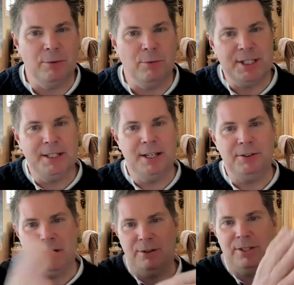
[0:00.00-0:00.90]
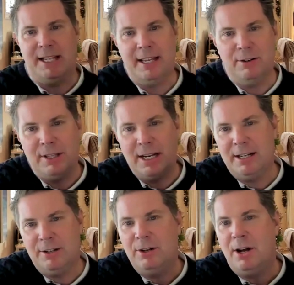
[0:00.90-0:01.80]
It wasn't until years later that I
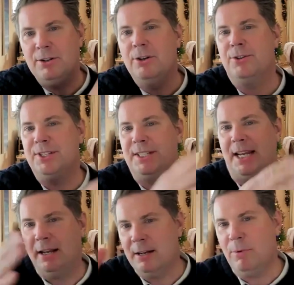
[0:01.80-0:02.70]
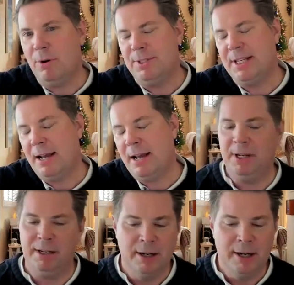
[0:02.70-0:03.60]
could understand what was
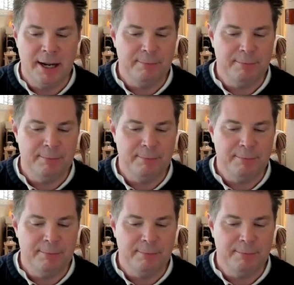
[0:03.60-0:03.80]
happening.